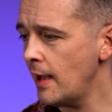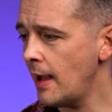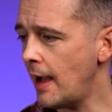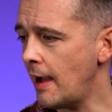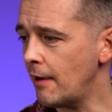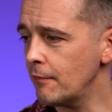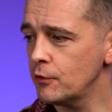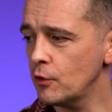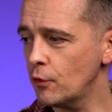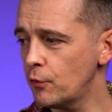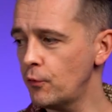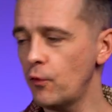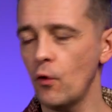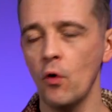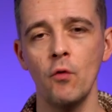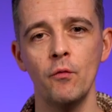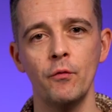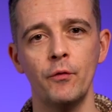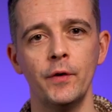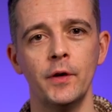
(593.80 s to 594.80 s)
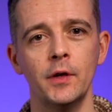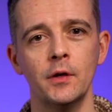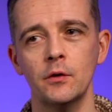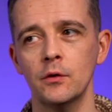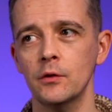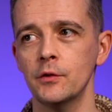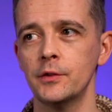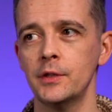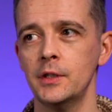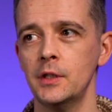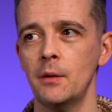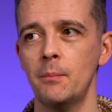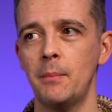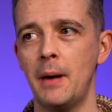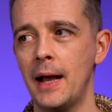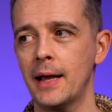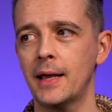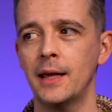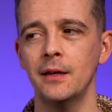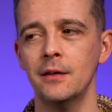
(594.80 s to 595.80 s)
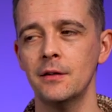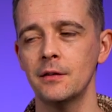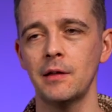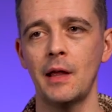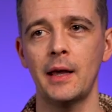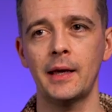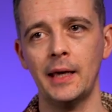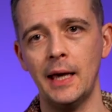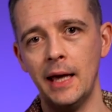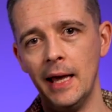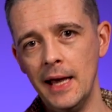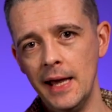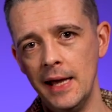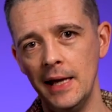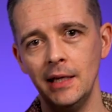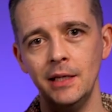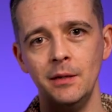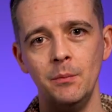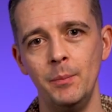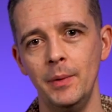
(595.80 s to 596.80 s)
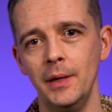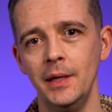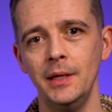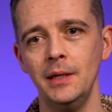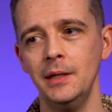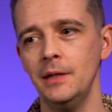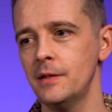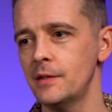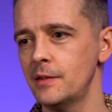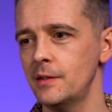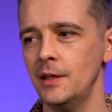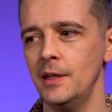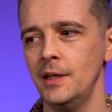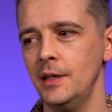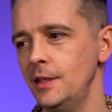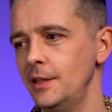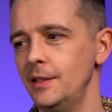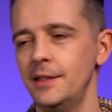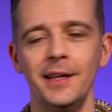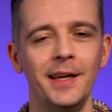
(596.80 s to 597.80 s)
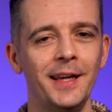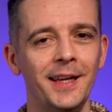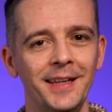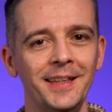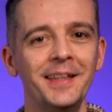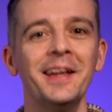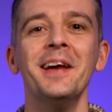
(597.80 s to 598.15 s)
have your form fields in the back end as like A, B, C, D.